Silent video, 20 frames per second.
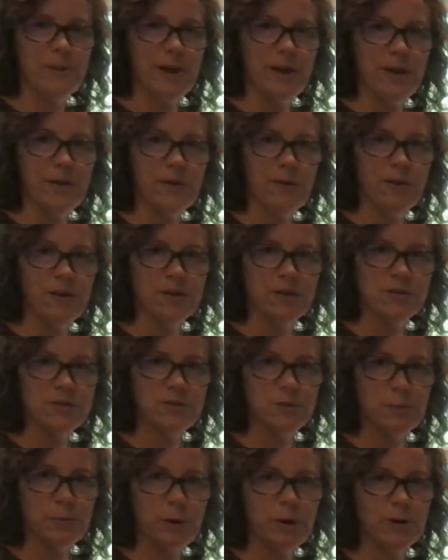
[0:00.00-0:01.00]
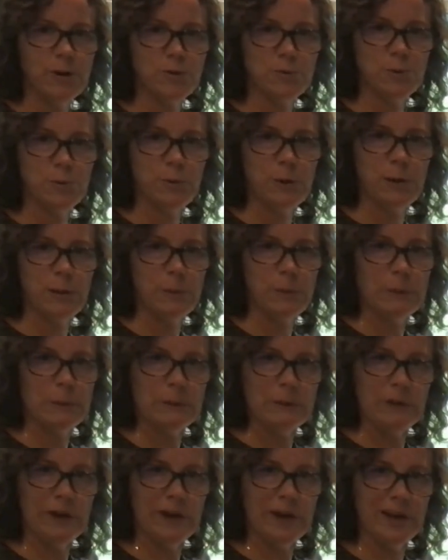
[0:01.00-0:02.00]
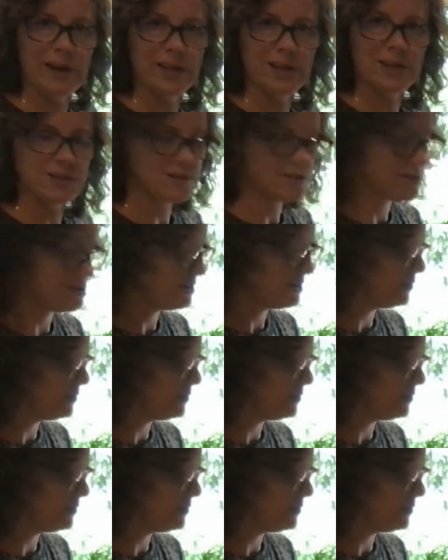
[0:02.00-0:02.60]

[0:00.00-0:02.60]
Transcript: out onto a parchment paper lined